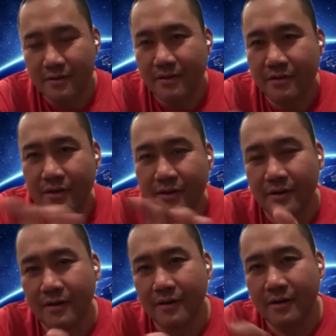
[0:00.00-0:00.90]

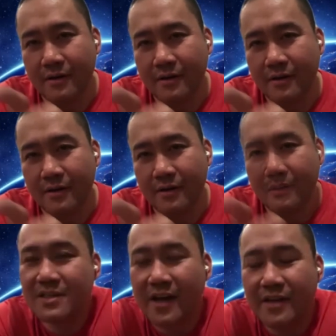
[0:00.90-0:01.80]
the
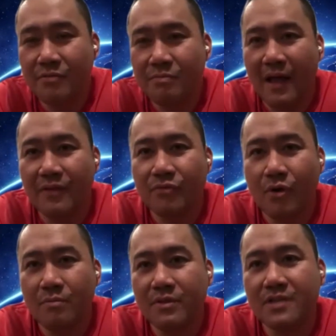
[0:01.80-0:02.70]
this kind of
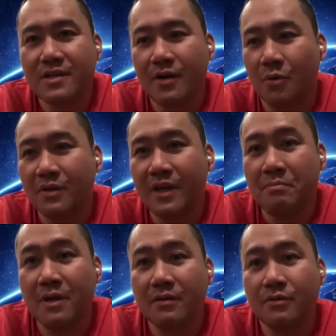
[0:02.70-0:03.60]
platform does not only
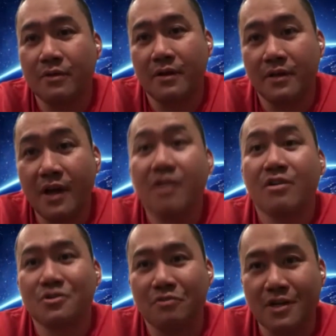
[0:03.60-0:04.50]
appeal to the younger
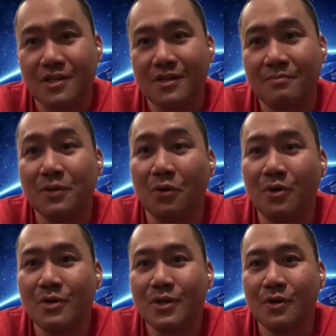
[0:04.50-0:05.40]
generation but
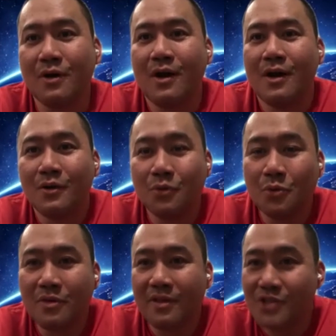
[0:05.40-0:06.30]
also
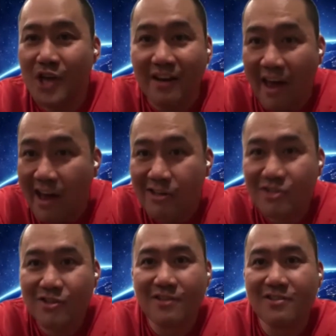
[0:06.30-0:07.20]
to the Gen X,